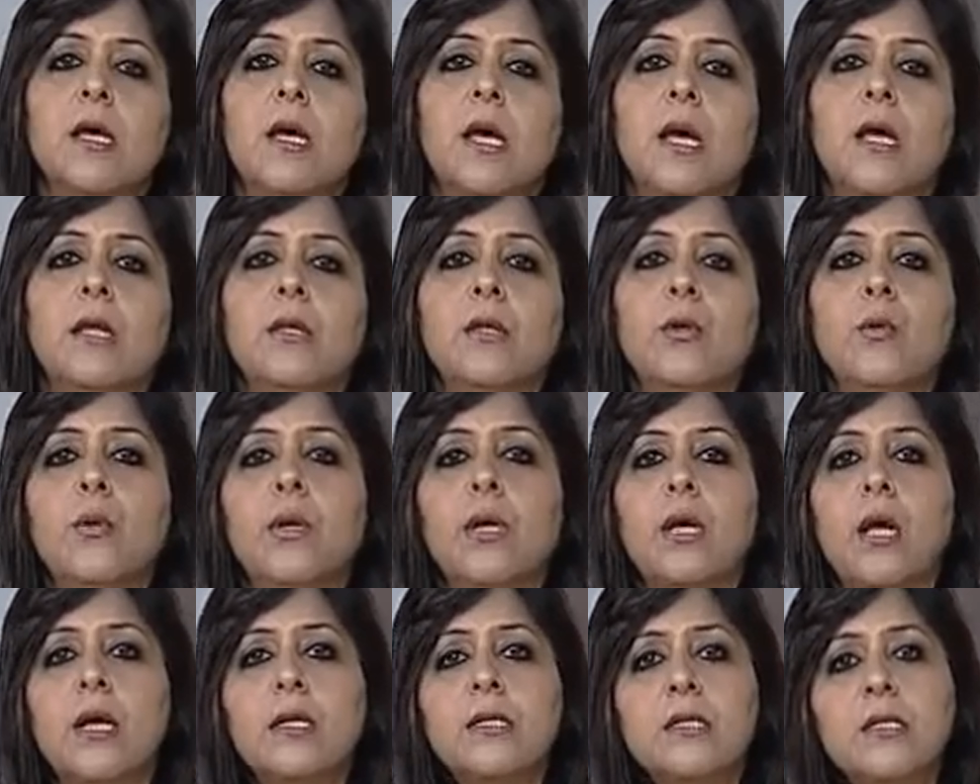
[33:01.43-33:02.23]
and you
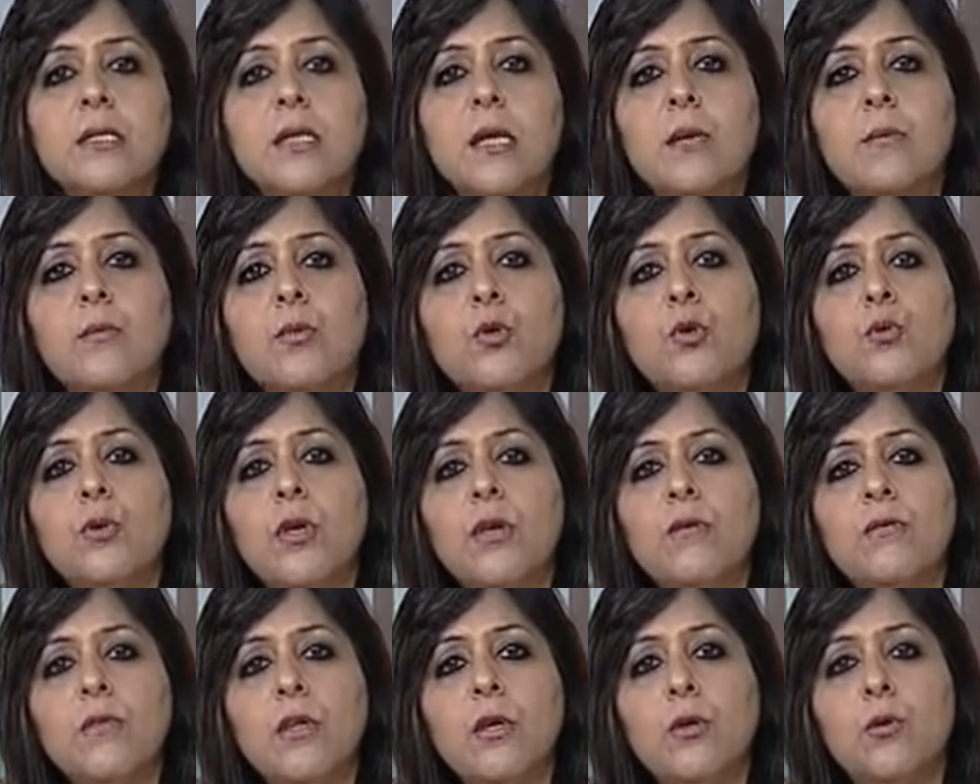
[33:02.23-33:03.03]
can ask them to
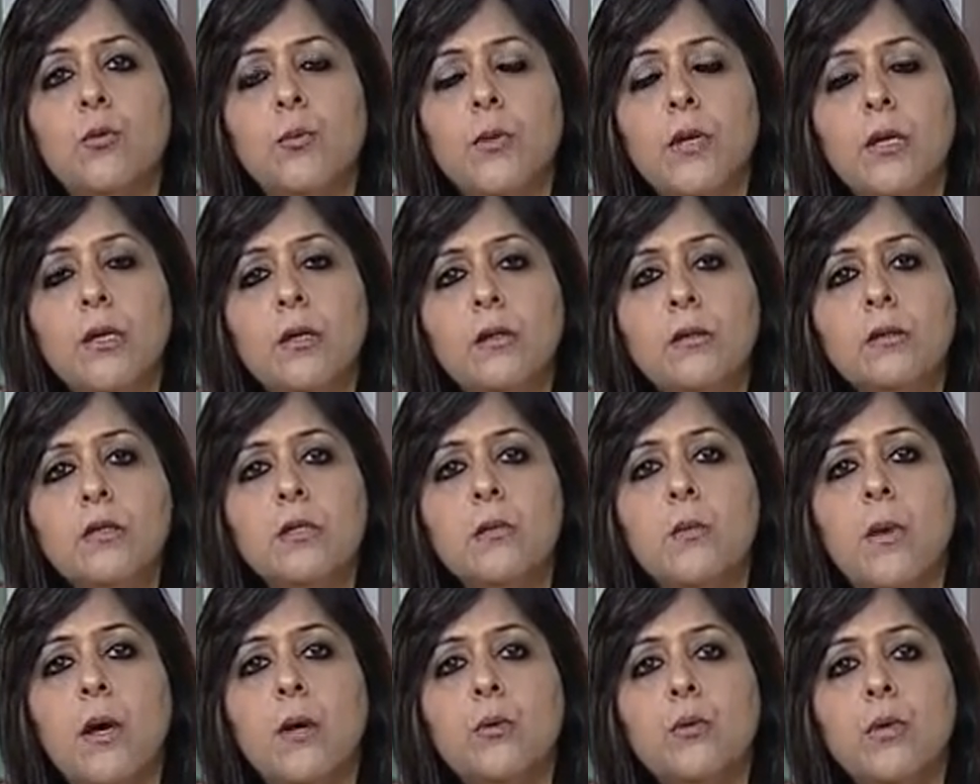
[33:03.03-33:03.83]
give their opinions
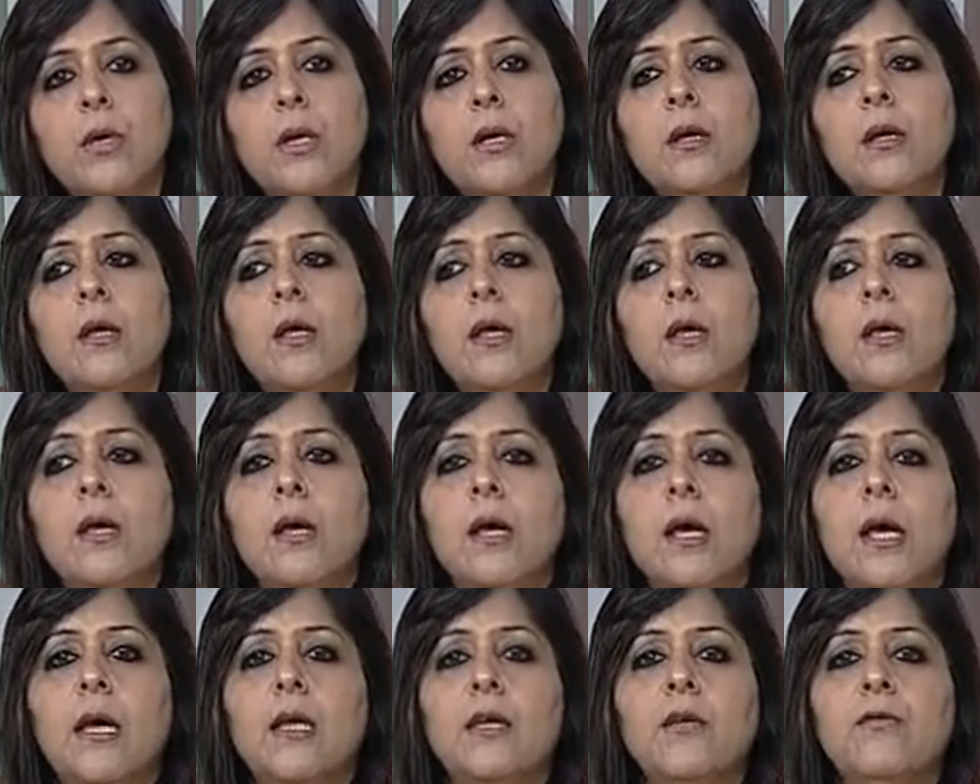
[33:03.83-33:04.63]
about it
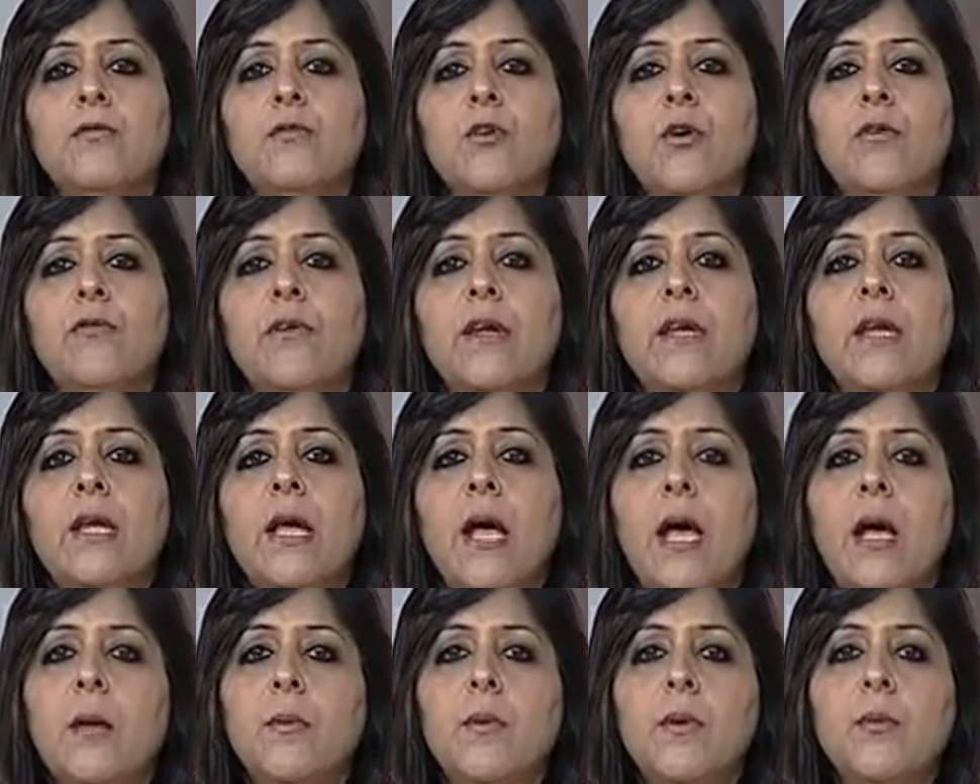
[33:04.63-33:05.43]
and if you are very
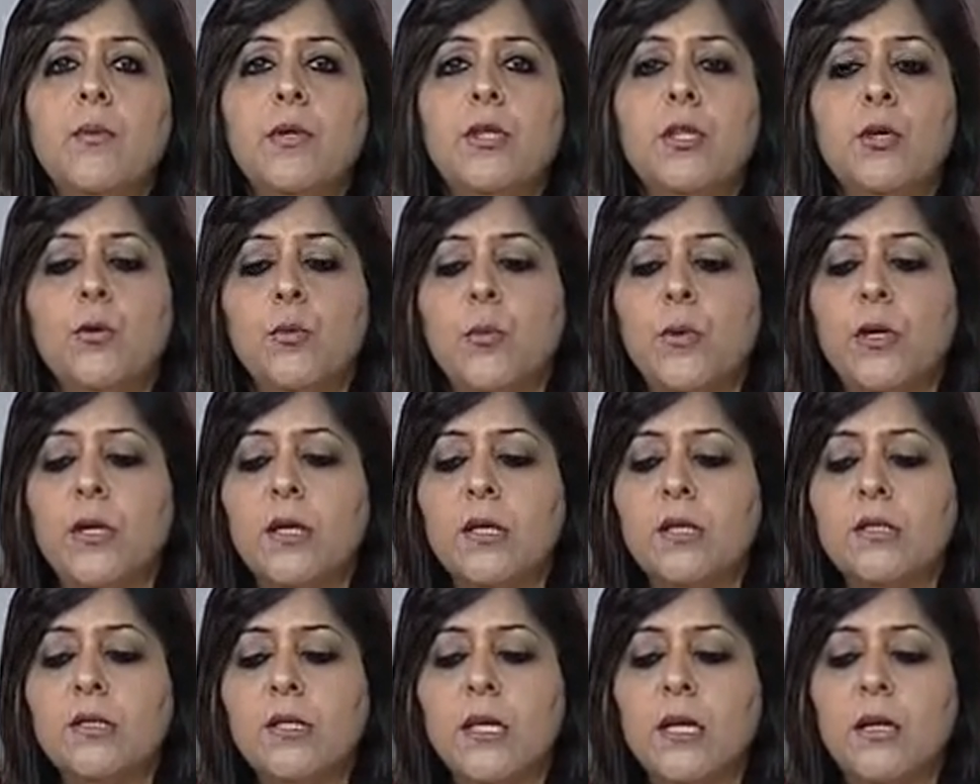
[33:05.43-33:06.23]
happy with the
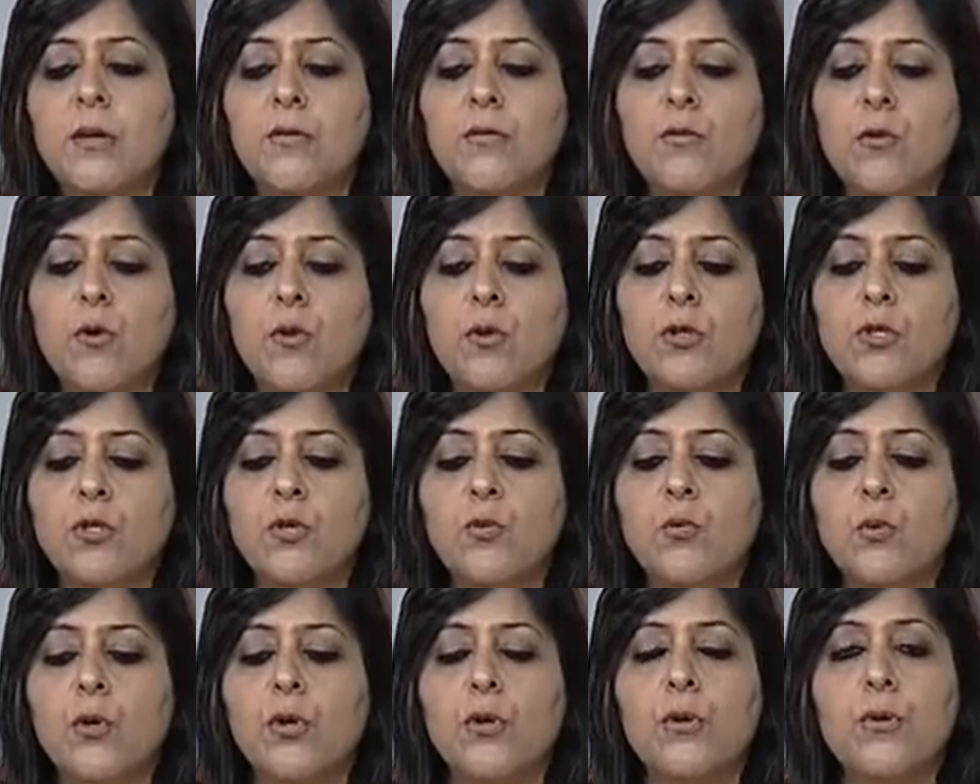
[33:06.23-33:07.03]
opinions then of course
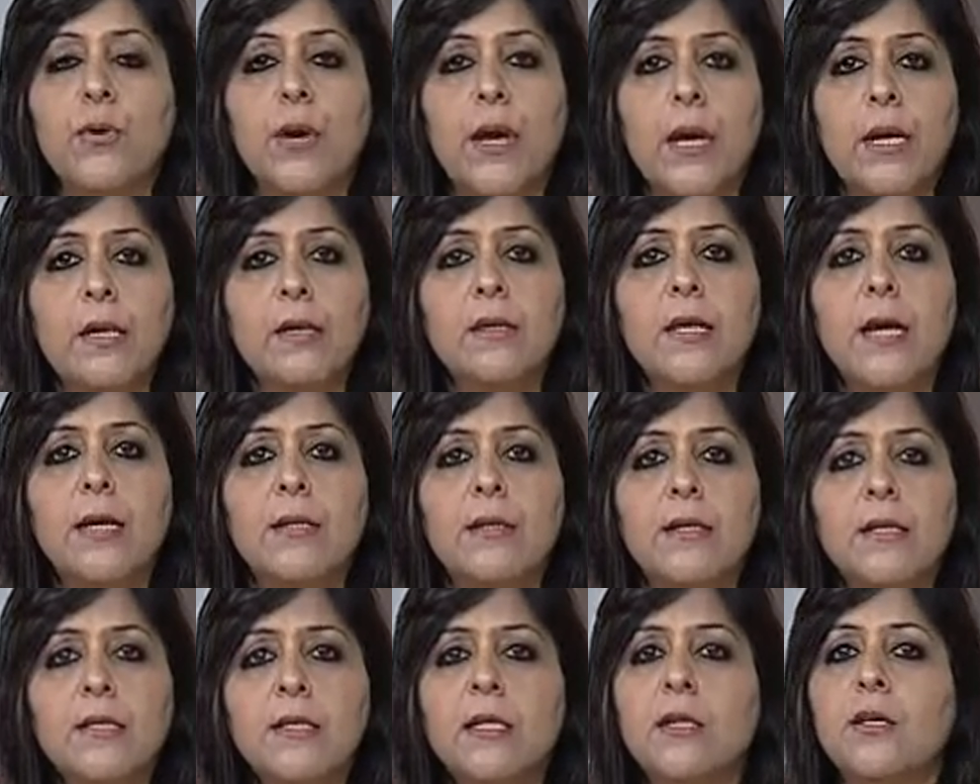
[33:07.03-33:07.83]
you would rate
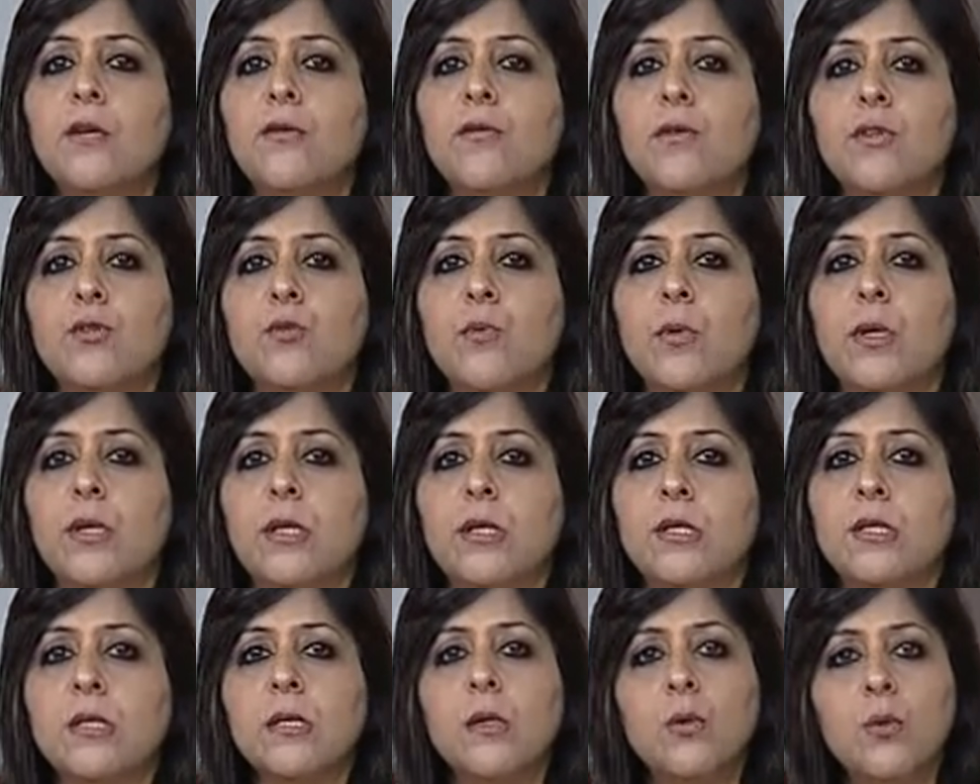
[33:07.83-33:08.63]
that this individual
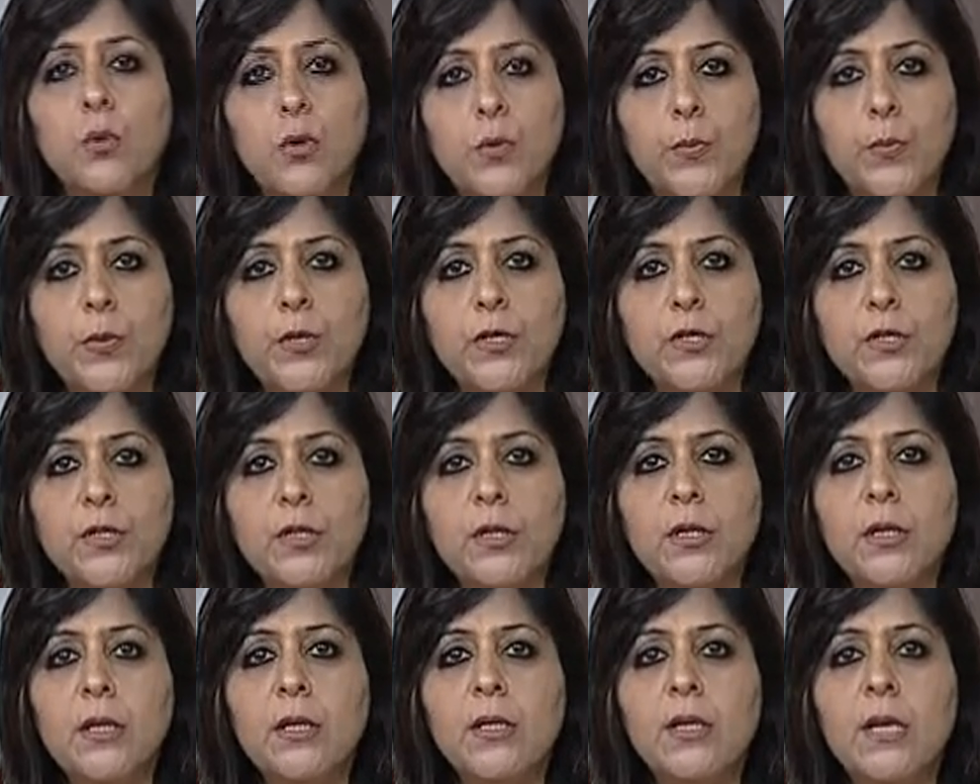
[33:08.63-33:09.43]
is a good
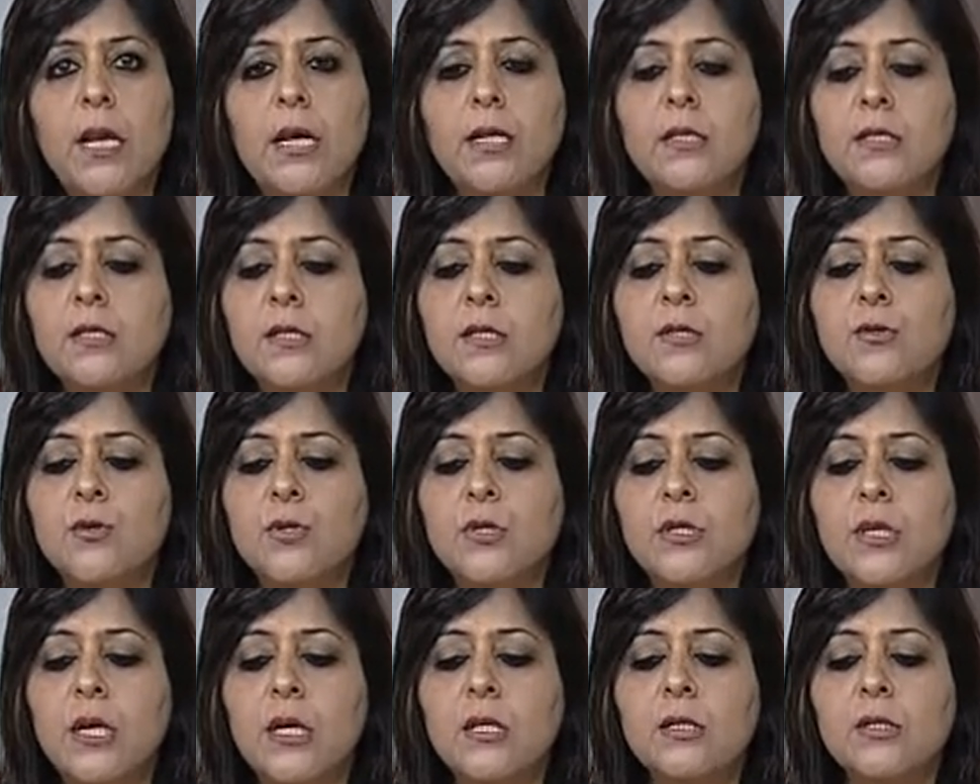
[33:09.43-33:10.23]
person the analysis
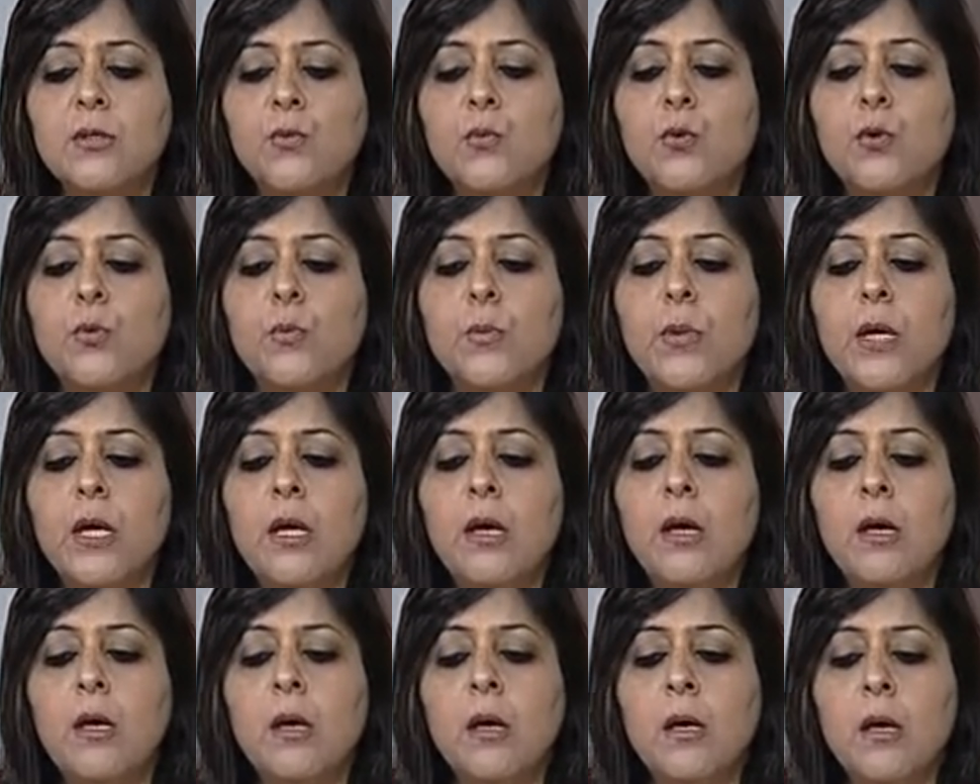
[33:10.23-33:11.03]
results would
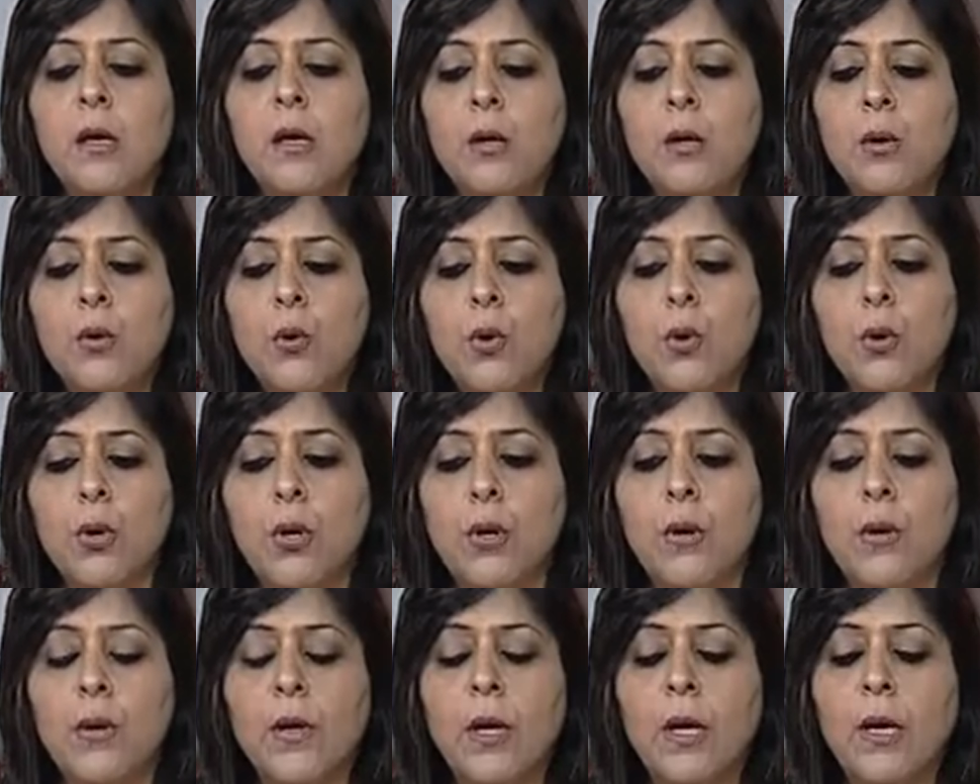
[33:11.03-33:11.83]
be good.